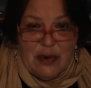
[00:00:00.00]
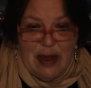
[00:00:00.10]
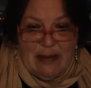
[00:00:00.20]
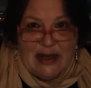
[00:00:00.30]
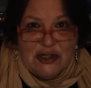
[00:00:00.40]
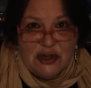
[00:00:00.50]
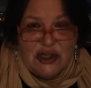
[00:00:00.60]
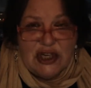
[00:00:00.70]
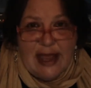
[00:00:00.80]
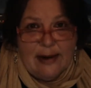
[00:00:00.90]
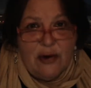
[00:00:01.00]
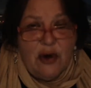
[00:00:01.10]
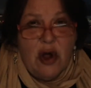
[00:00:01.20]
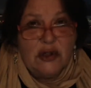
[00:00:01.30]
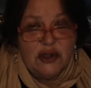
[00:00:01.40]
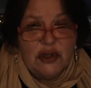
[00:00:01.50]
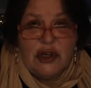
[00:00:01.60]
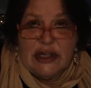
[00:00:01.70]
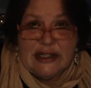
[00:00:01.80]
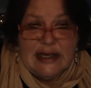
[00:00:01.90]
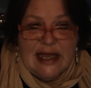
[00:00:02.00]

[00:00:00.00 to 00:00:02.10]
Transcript: I made sure she had her halter on